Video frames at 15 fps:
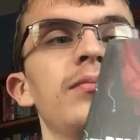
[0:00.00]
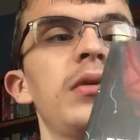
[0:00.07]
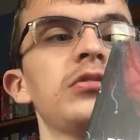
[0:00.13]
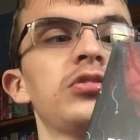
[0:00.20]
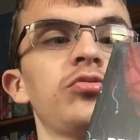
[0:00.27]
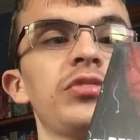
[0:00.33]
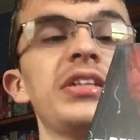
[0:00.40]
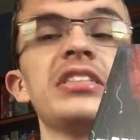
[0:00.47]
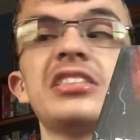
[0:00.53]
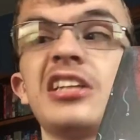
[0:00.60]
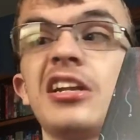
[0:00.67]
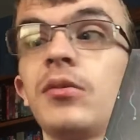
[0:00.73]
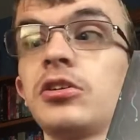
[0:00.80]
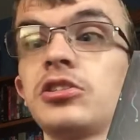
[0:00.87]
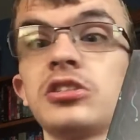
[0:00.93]
most
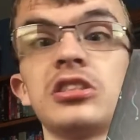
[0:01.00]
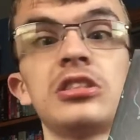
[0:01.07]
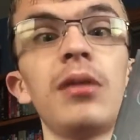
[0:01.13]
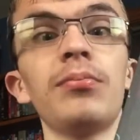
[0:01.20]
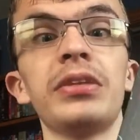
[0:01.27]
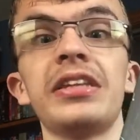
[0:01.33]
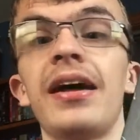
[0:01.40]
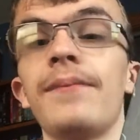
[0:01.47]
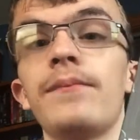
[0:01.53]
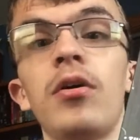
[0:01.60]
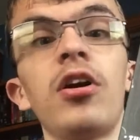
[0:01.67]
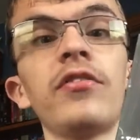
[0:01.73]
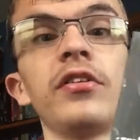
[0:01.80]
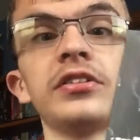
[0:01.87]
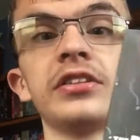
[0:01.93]
recent which is something that
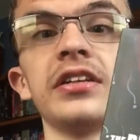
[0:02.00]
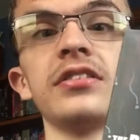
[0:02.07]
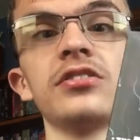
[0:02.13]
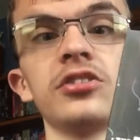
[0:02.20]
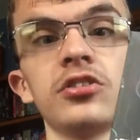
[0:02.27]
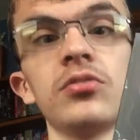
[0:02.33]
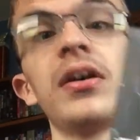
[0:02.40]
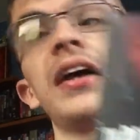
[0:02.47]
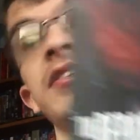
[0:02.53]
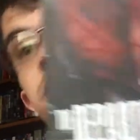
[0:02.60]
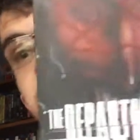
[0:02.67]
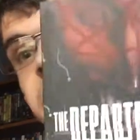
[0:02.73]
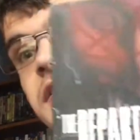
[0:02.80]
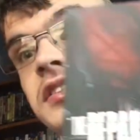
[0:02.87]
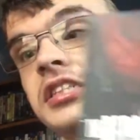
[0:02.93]
marvel didn't do as you
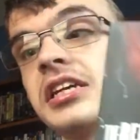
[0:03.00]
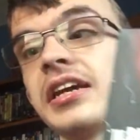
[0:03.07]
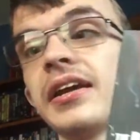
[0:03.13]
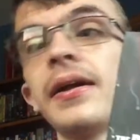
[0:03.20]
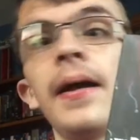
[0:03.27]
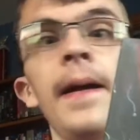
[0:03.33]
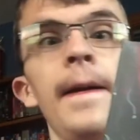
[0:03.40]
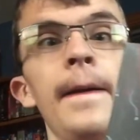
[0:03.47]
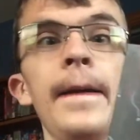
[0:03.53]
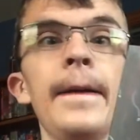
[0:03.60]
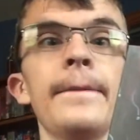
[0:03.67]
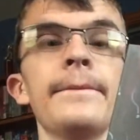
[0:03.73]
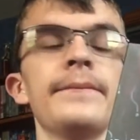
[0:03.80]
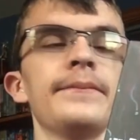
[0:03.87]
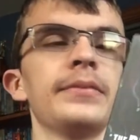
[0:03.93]
could see
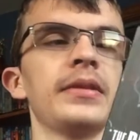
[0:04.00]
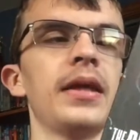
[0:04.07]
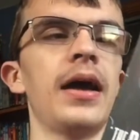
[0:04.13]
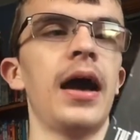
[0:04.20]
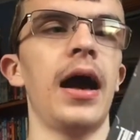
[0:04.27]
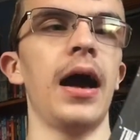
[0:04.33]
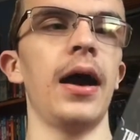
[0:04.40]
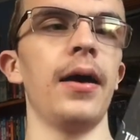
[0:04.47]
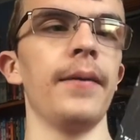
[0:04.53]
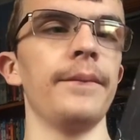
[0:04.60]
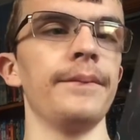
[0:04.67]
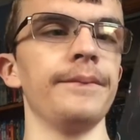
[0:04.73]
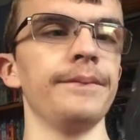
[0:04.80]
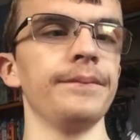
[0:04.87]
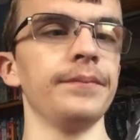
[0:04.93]

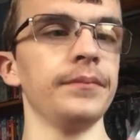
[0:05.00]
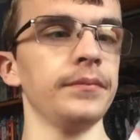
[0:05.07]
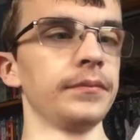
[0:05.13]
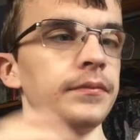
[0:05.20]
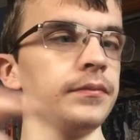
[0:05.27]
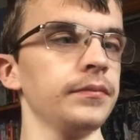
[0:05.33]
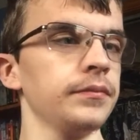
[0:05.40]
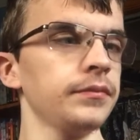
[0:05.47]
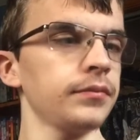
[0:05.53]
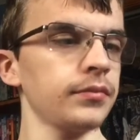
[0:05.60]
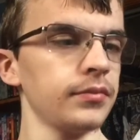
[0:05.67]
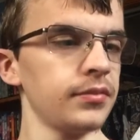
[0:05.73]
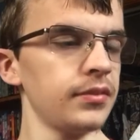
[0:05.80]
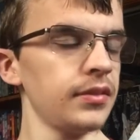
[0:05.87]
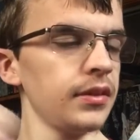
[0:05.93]
um
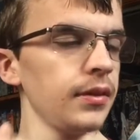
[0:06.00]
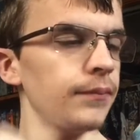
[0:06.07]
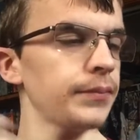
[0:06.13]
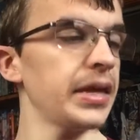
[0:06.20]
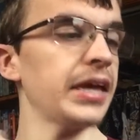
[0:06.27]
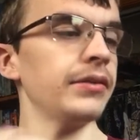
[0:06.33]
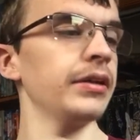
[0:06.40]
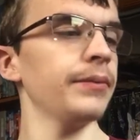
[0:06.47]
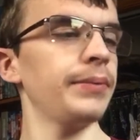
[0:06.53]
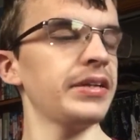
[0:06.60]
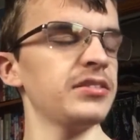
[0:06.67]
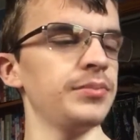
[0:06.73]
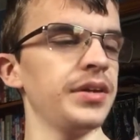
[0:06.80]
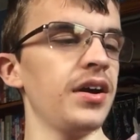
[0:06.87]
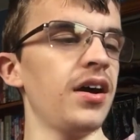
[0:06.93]
yeah it really
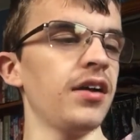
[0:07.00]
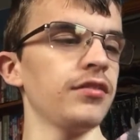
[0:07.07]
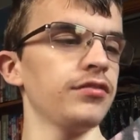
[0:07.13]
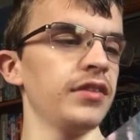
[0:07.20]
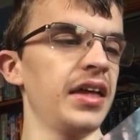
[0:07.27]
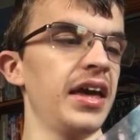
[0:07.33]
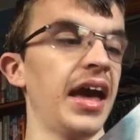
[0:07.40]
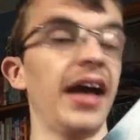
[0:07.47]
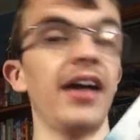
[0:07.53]
pissed me off i